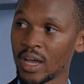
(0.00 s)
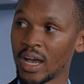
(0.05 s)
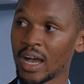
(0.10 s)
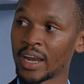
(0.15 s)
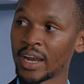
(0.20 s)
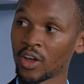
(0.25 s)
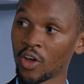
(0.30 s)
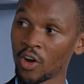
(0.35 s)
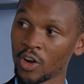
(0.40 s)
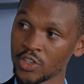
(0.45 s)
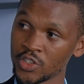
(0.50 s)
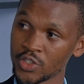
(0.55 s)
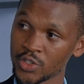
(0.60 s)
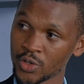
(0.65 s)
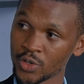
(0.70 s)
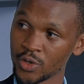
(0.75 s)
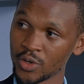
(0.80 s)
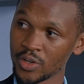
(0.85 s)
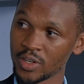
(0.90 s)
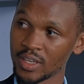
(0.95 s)
and
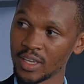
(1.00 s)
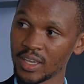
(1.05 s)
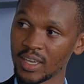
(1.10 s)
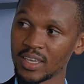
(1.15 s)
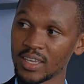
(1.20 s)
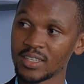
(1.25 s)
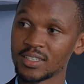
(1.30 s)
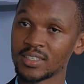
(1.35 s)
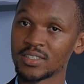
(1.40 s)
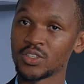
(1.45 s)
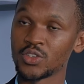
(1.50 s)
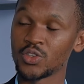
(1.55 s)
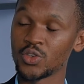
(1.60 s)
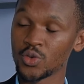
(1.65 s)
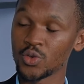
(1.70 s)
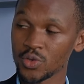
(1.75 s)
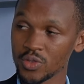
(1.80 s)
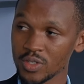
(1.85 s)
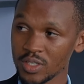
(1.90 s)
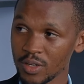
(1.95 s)
cholesterol is
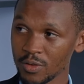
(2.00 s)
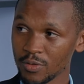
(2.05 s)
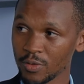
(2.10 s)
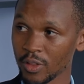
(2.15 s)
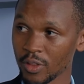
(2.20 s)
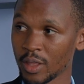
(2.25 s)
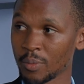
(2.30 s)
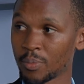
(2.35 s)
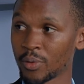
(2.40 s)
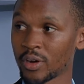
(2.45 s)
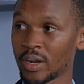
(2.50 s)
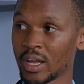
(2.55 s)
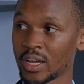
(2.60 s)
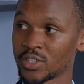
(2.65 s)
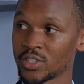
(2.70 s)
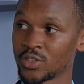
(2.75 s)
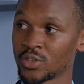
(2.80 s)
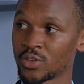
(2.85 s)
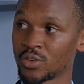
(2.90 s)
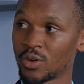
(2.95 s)
used for the
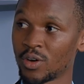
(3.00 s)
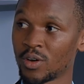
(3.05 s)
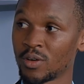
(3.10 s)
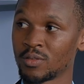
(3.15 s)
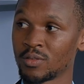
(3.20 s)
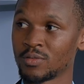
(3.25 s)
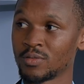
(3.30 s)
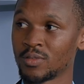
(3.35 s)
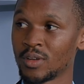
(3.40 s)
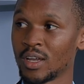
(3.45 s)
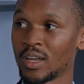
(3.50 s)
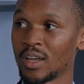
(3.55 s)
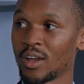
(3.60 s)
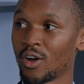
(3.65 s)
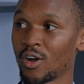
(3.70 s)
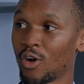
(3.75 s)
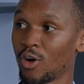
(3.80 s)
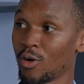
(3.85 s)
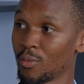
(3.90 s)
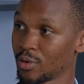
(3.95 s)
production of
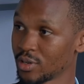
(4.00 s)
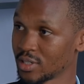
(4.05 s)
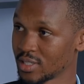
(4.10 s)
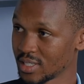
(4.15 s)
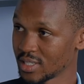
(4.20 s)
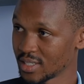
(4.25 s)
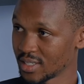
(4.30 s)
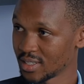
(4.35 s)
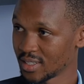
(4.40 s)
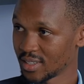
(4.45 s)
hormones.